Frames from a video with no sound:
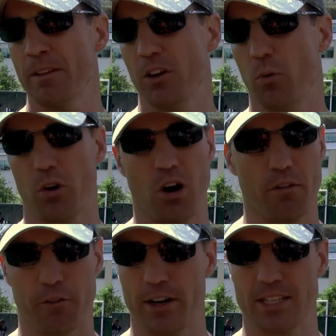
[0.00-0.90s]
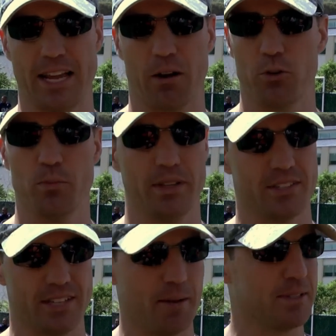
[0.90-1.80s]
You know, we're all friends in that room, but at
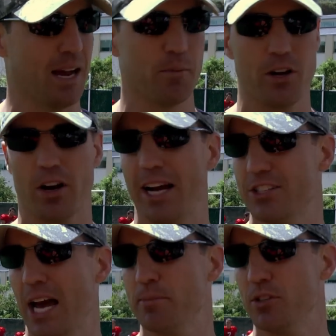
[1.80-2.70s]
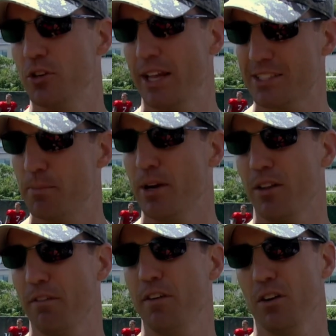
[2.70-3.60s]
the same time, we all got jobs to do, and that's to be
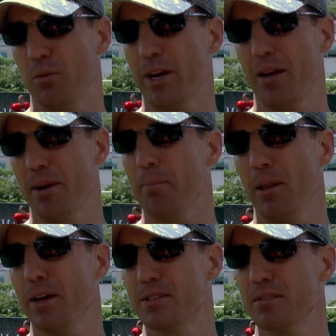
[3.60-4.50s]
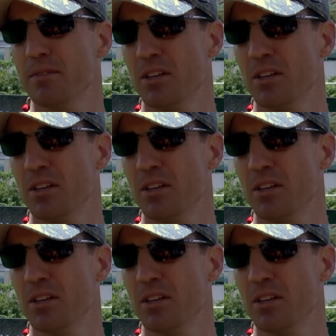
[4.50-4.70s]
on the field, and we got to make plays.